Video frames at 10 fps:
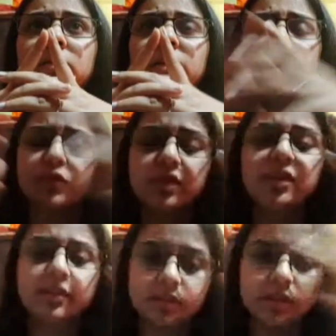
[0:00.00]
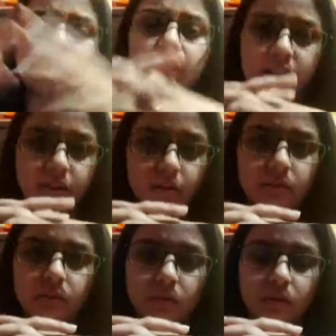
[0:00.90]
there was a research study
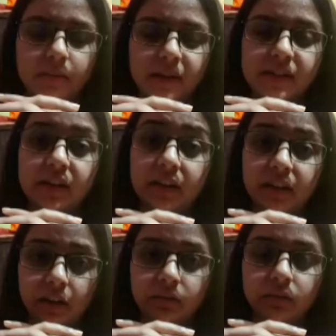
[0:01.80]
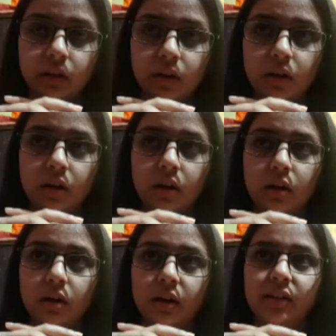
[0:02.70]
basically done
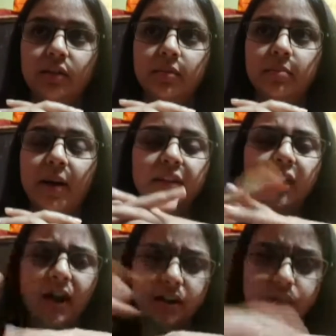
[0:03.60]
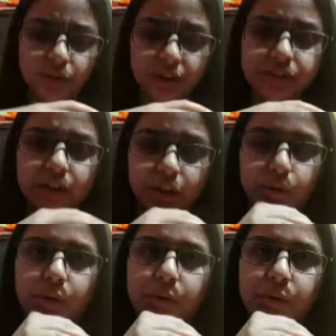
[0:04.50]
in by the Arizona State
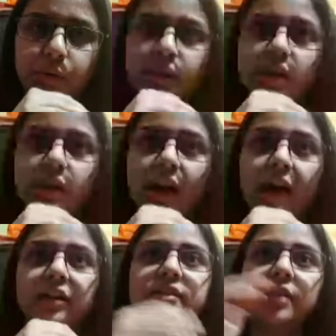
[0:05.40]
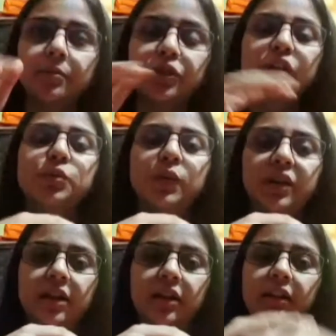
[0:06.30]
University, and the subjects were
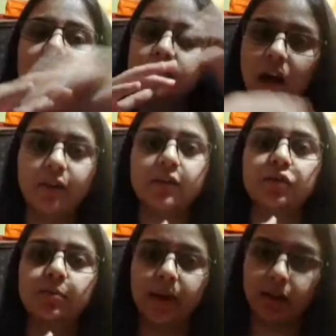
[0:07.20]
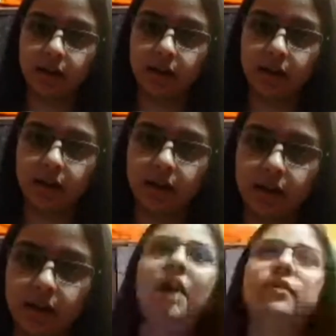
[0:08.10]
taken as Havasupai Indians.
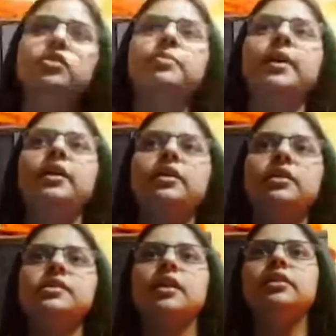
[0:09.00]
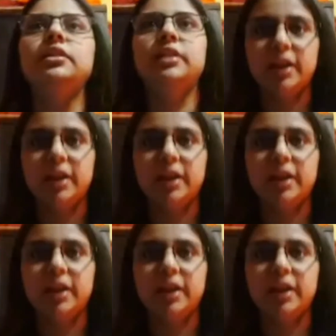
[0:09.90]
Havasupai Indians are the